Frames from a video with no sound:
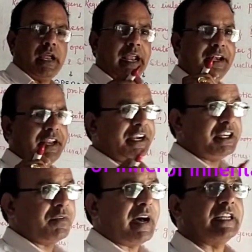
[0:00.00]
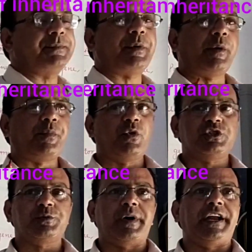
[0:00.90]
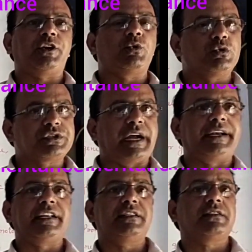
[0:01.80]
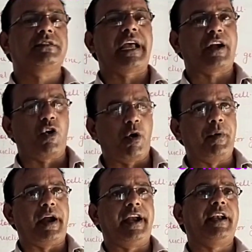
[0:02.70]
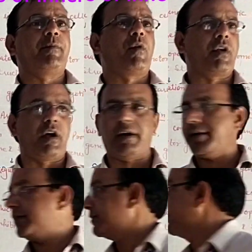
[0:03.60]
and it was proposed by two scientists, Jacob and Monod.